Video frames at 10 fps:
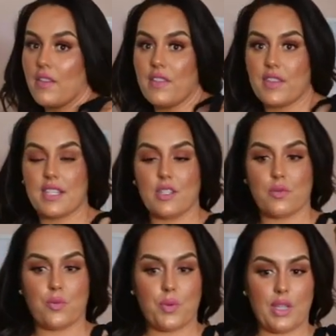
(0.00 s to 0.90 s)
I think this is
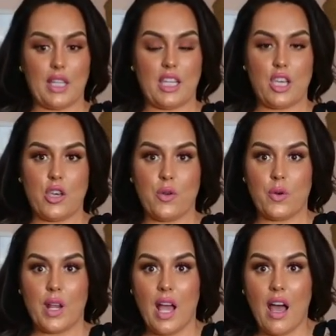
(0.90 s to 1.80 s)
really
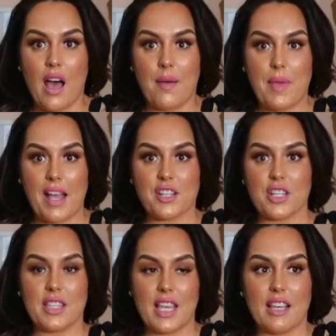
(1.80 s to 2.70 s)
cute.
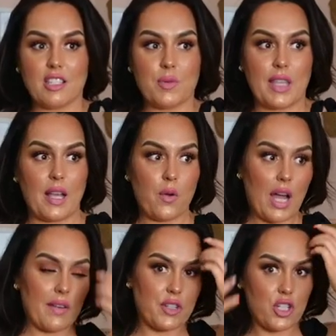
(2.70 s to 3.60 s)
Imagine this with like
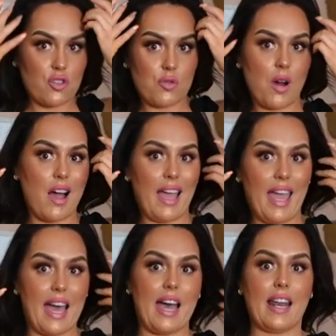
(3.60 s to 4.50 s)
kind of a straw
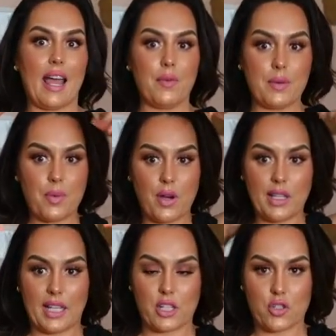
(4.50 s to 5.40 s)
hat. I would put
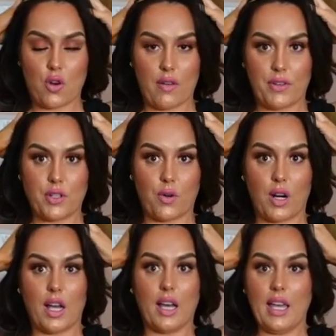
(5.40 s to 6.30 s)
like a straw
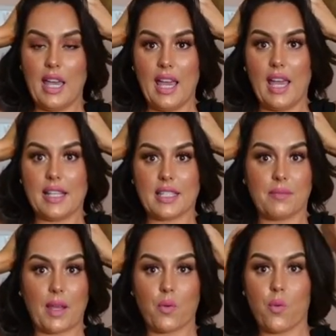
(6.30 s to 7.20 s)
fedora and some
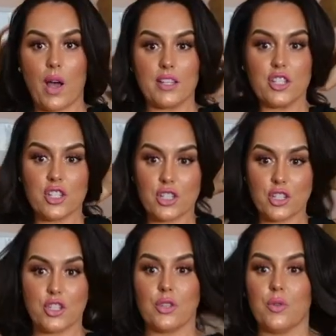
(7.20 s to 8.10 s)
like wedged
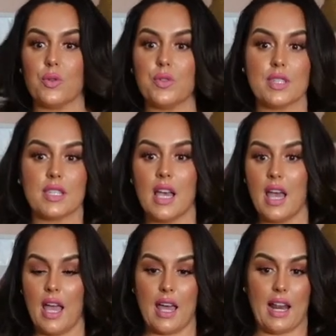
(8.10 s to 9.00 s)
shoes.
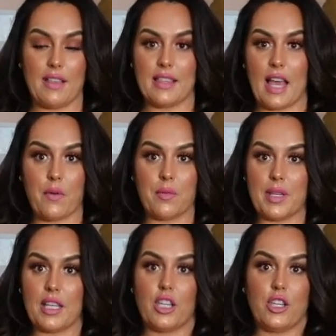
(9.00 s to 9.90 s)
And I think that would be
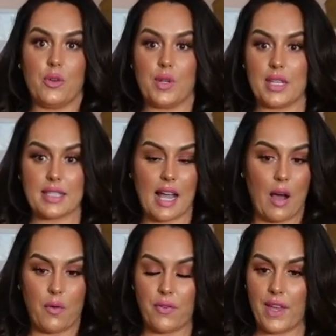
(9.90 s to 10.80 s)
the cutest
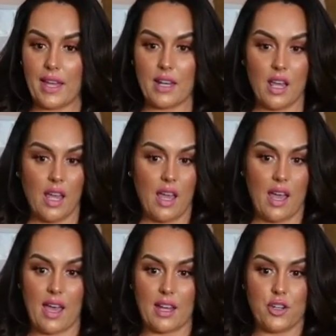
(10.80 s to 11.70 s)
outfit.
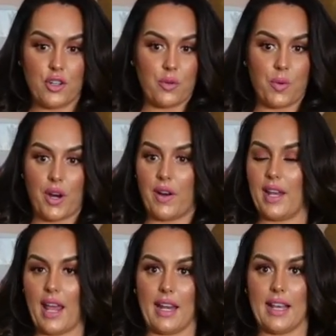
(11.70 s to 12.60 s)
And you can wear
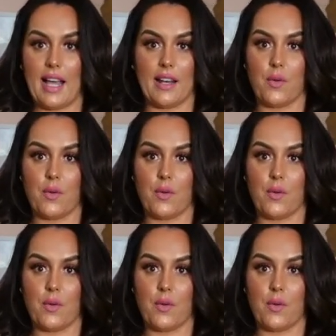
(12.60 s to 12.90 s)
it any kind